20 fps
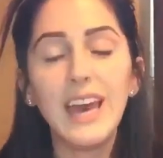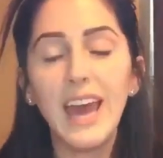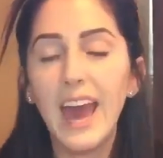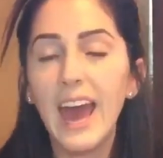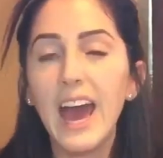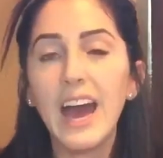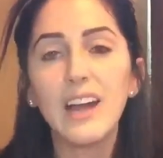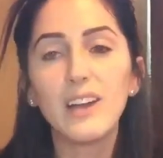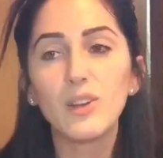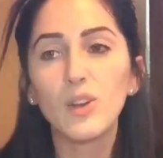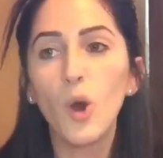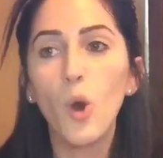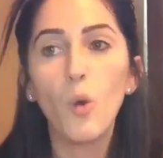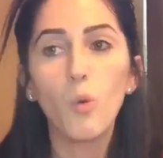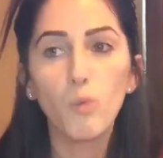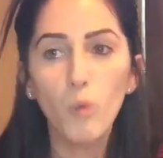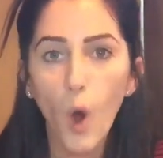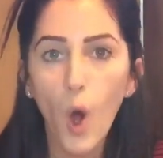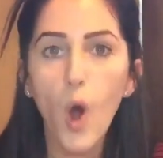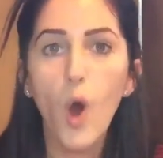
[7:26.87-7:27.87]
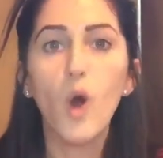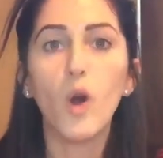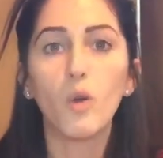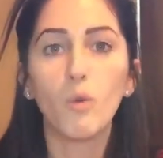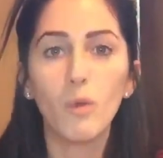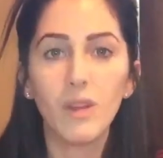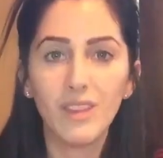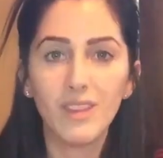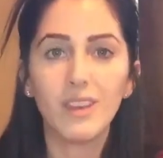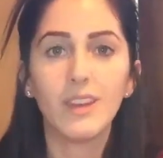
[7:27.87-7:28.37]
can't go wrong
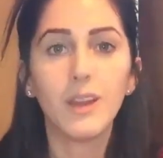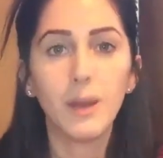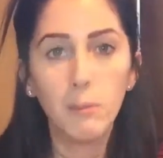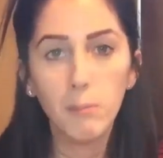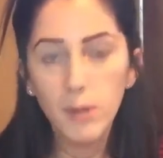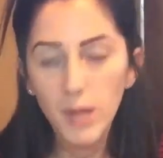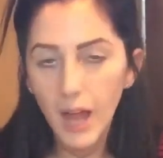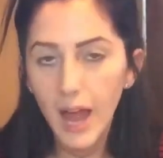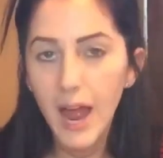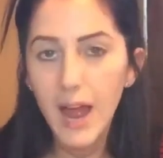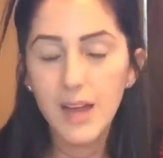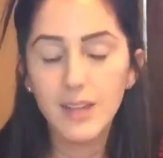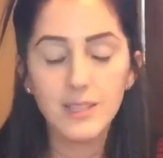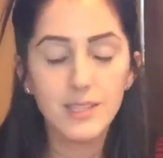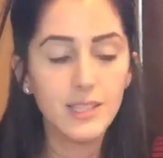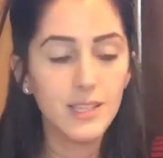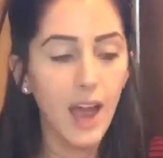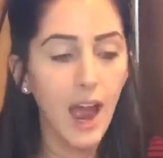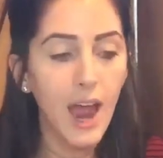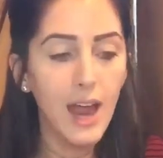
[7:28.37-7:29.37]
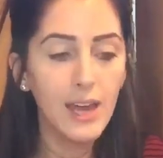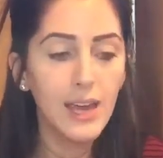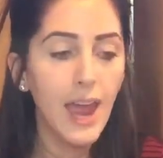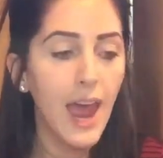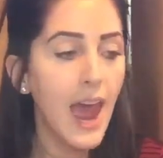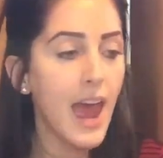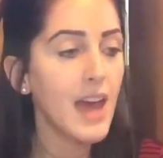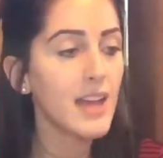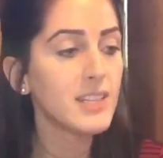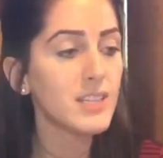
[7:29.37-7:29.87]
with eating plants. I
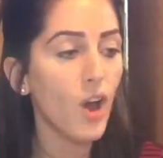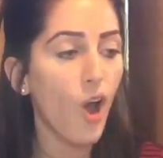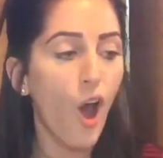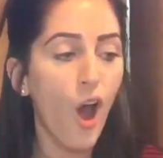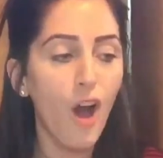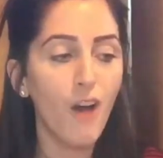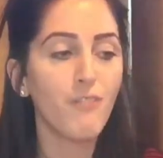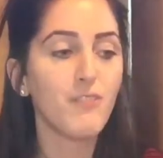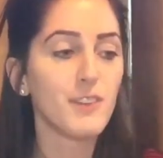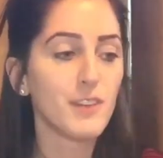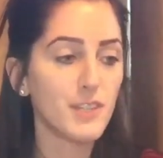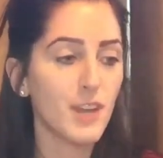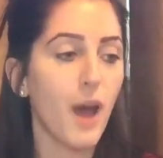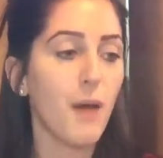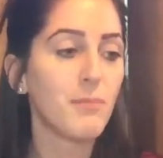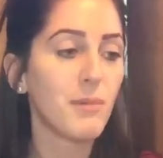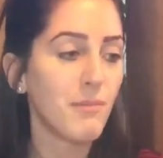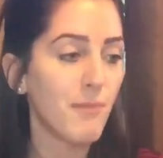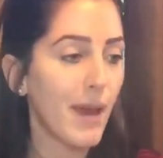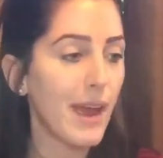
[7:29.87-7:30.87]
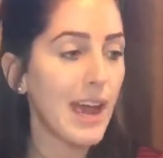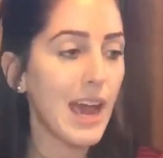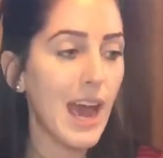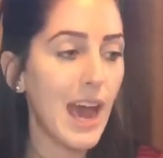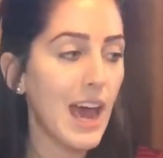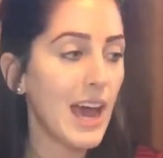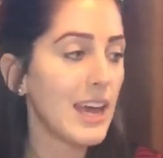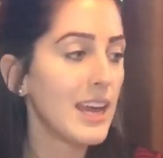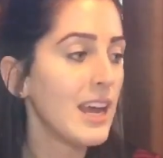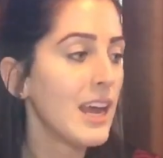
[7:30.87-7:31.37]
can't, off the top of my
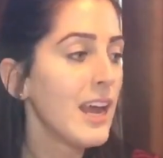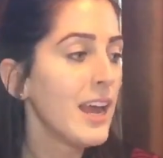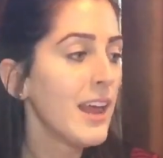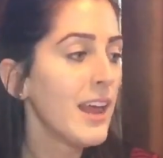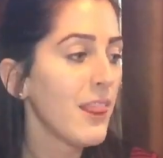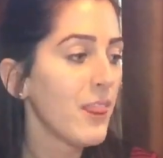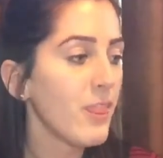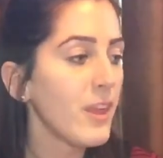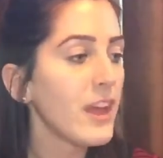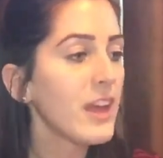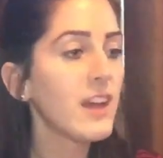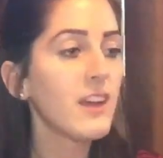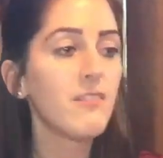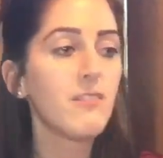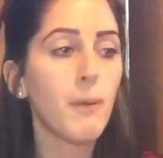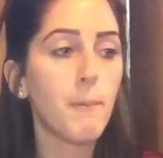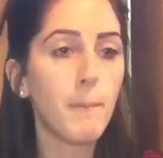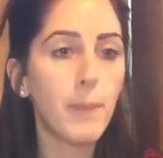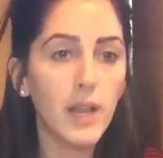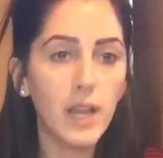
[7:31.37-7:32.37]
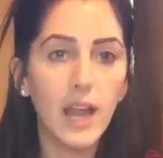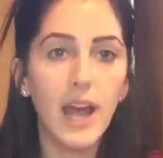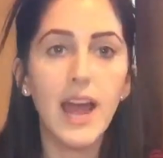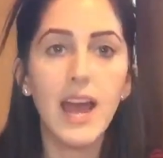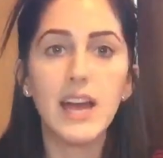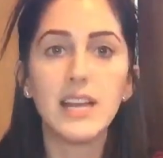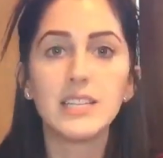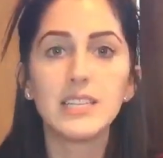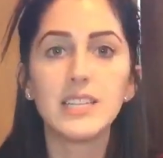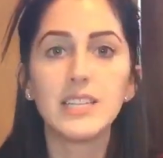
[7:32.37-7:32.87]
head, think of a
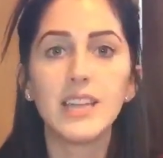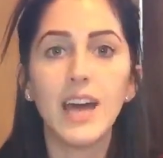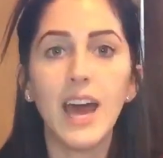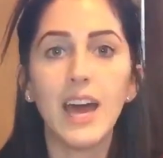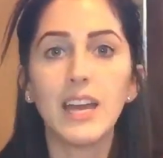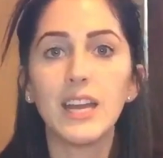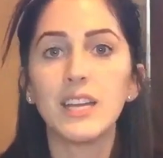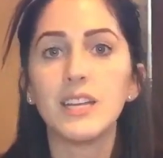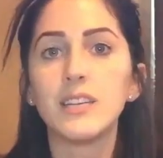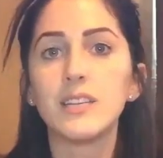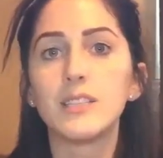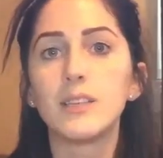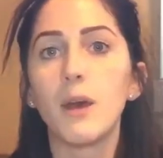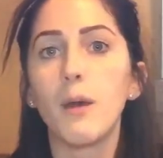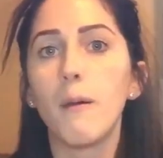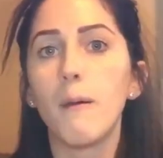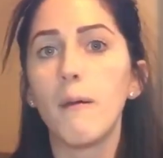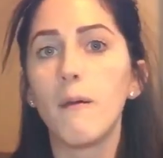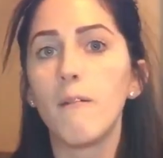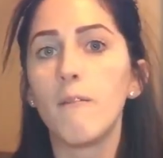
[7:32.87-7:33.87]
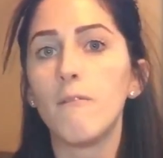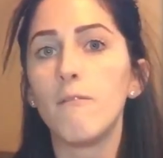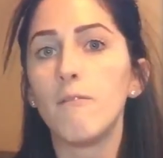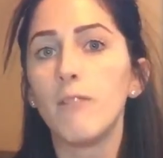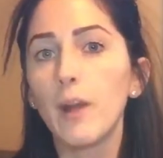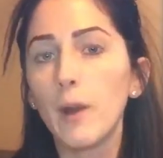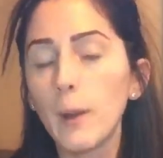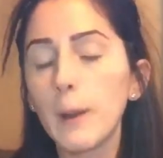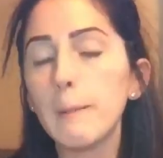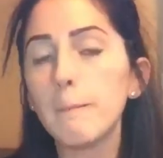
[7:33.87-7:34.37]
plant that is
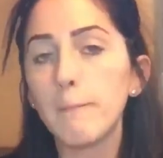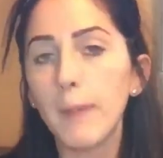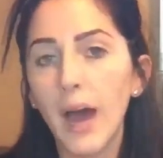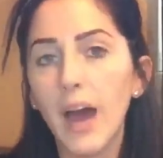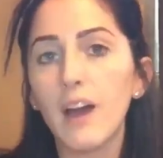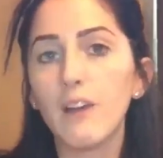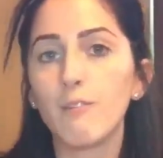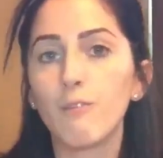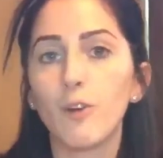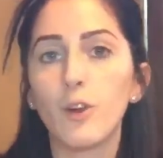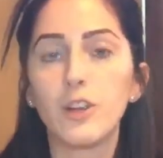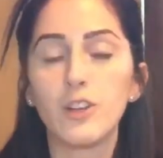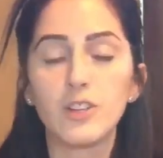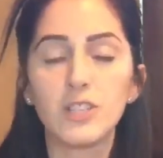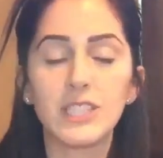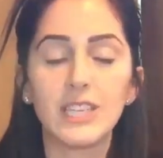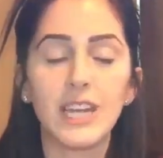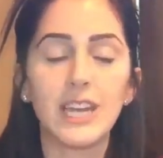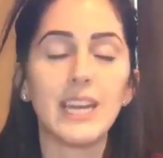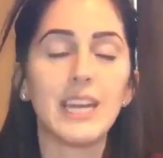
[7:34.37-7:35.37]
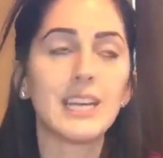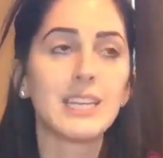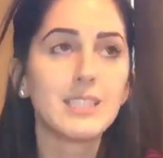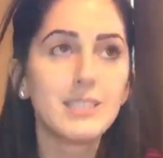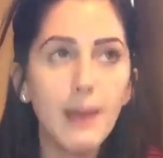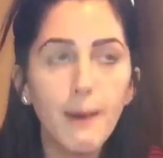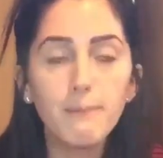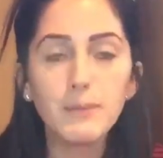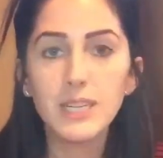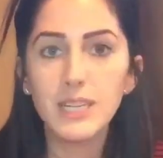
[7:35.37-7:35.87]
very bad for your skin,
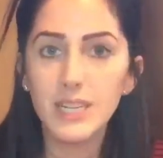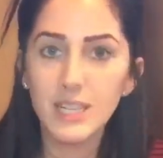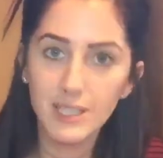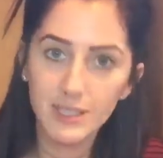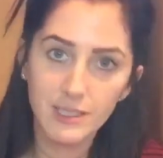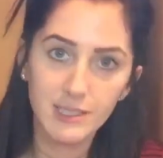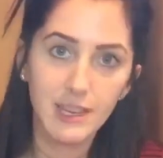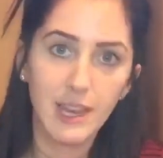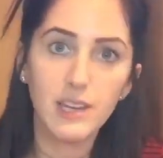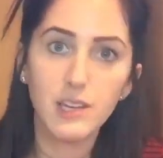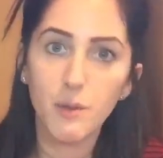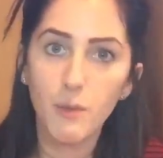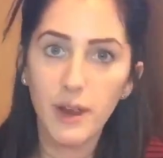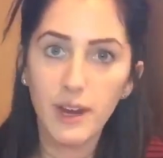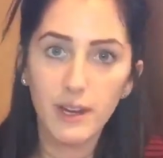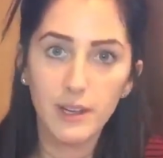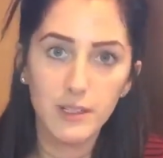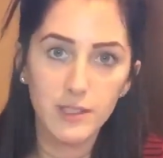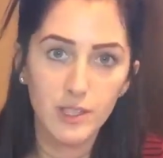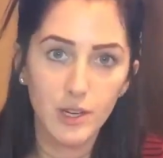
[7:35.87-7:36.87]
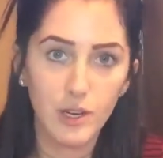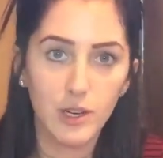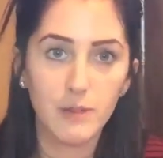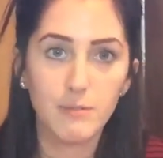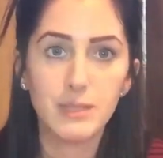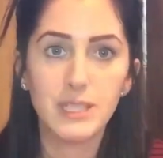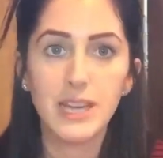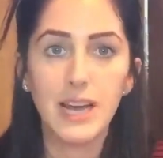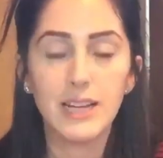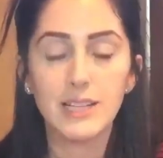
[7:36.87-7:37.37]
except in extenuating
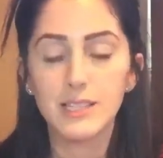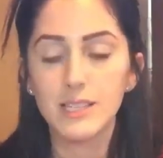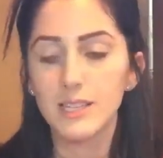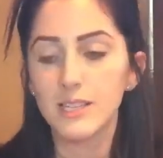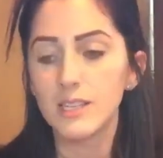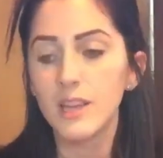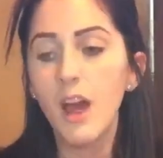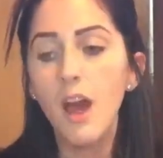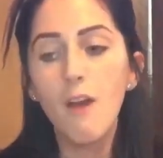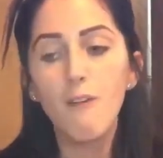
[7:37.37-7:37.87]
circumstances.